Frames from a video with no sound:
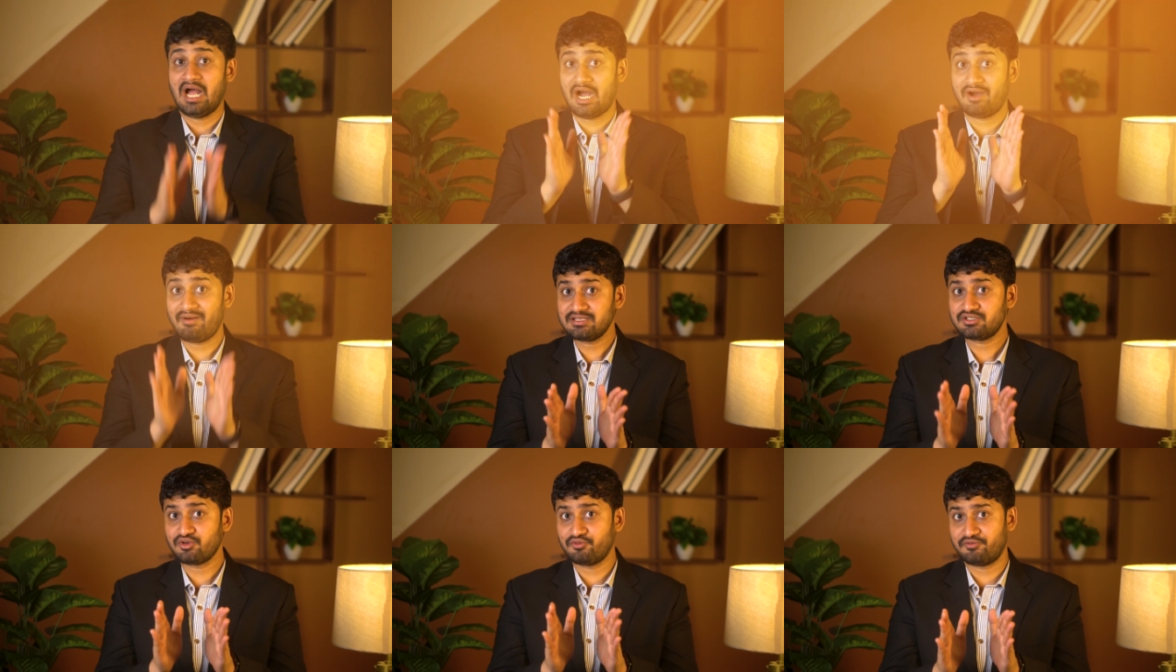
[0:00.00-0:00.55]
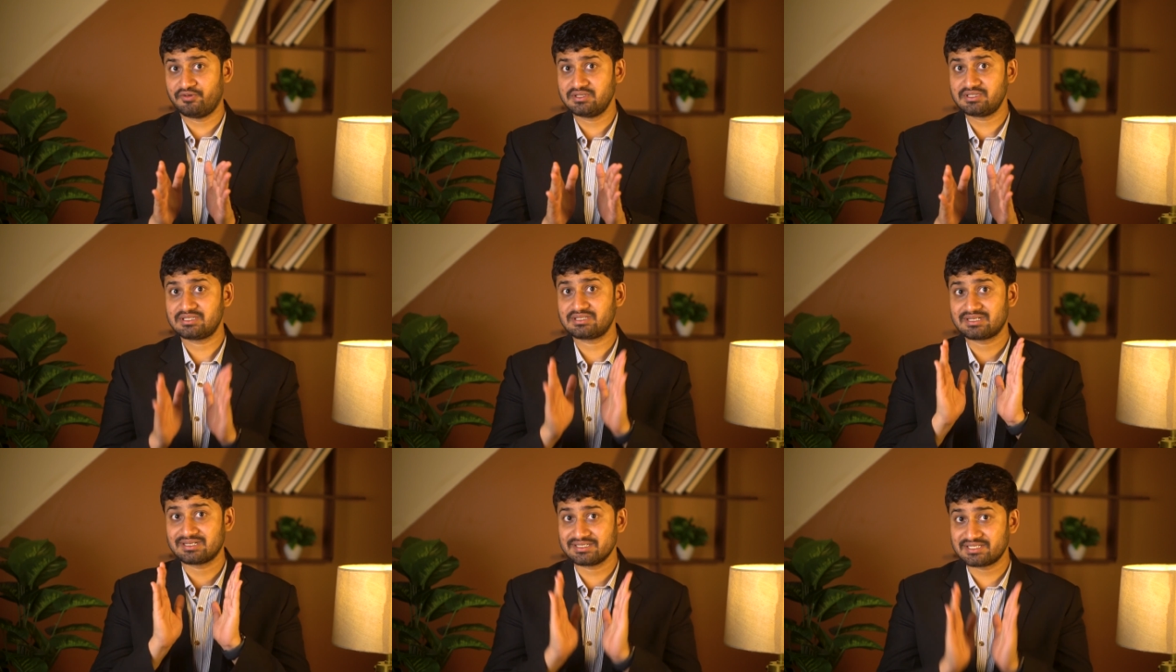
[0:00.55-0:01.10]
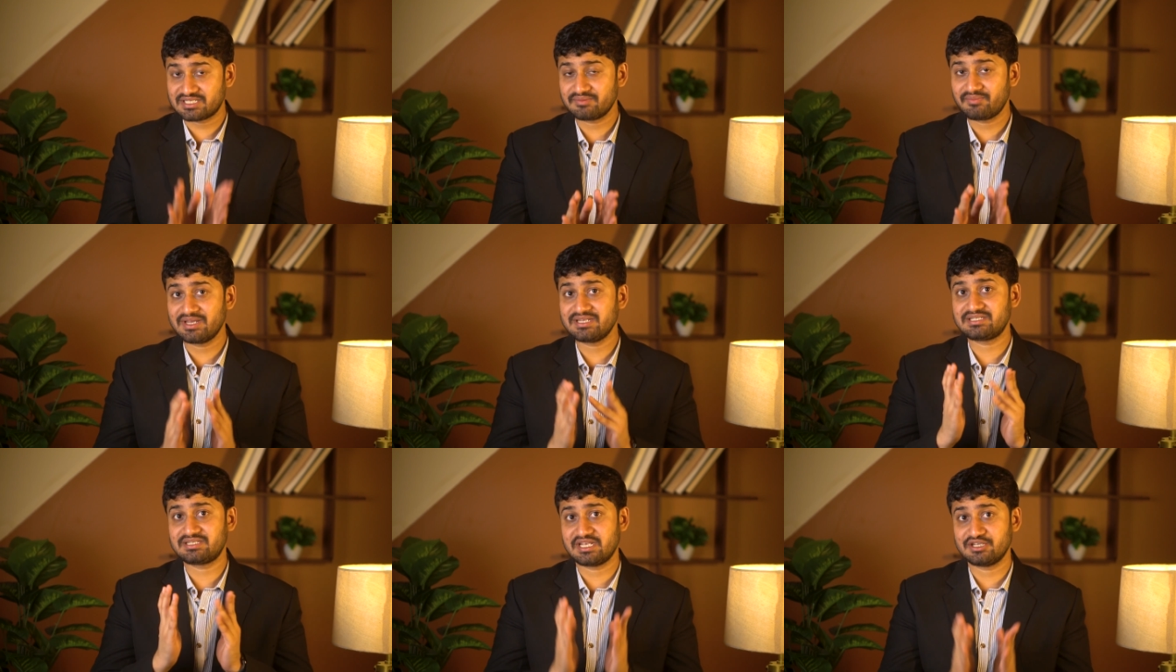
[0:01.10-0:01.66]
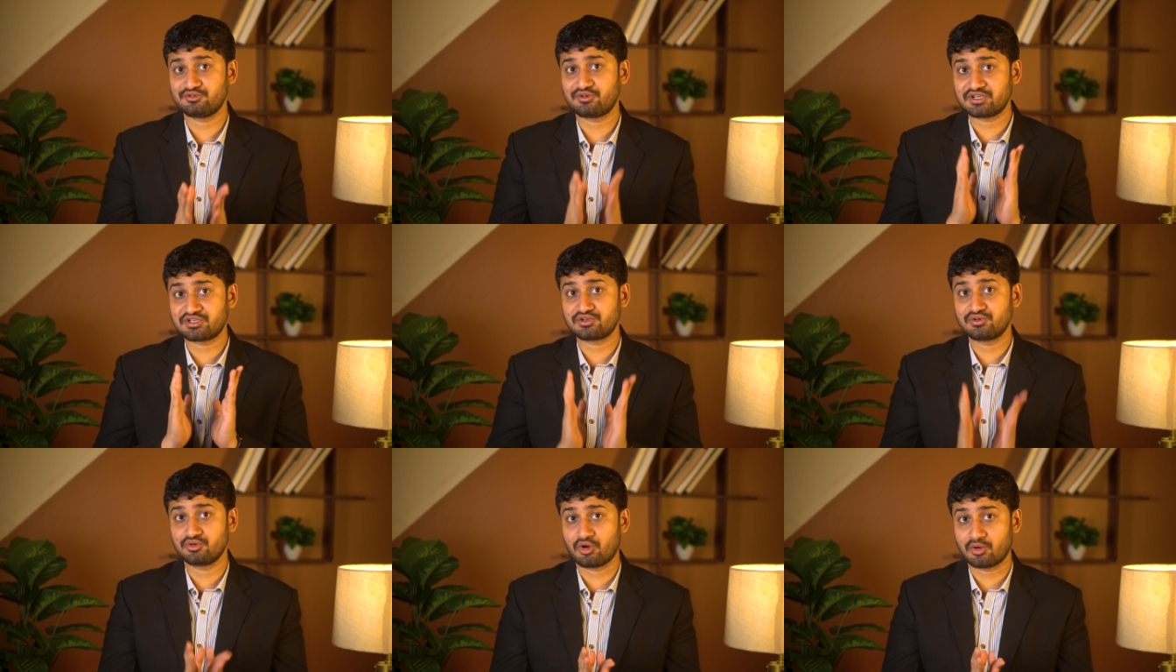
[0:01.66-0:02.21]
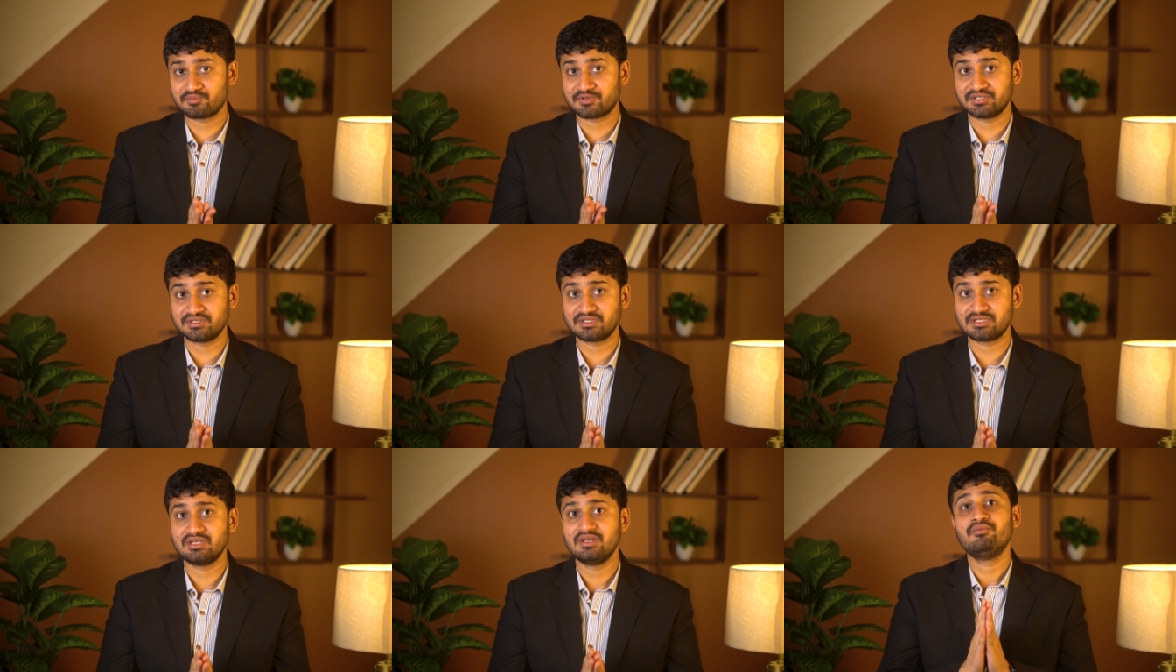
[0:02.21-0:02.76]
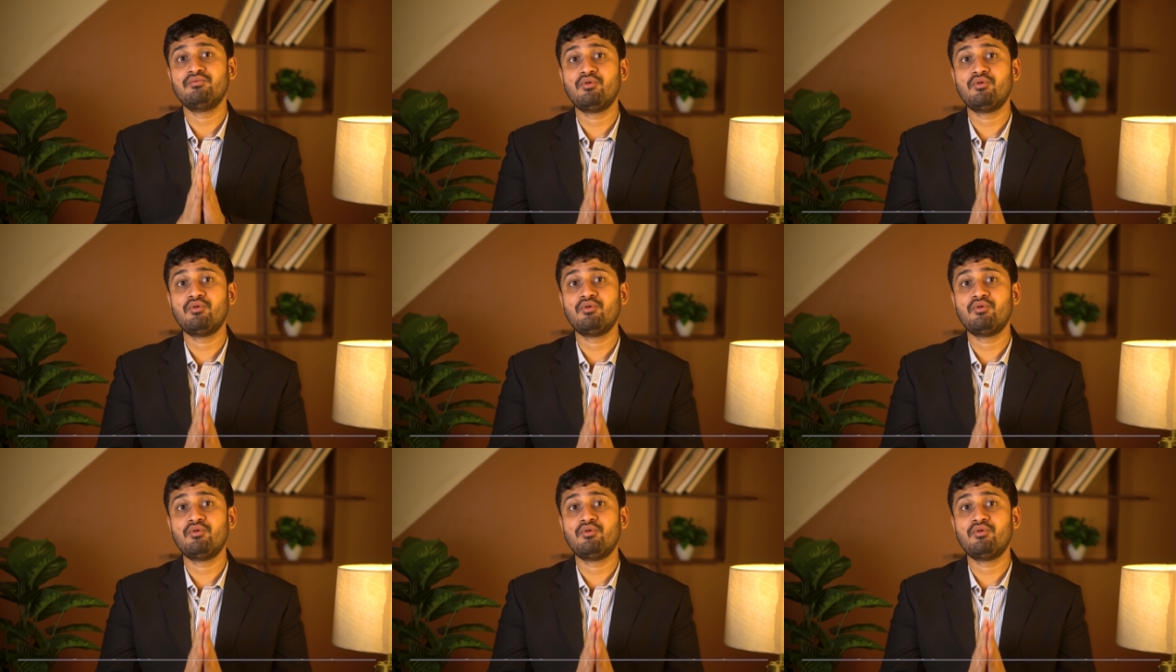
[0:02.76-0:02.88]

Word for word: Avanse offers customized education loan options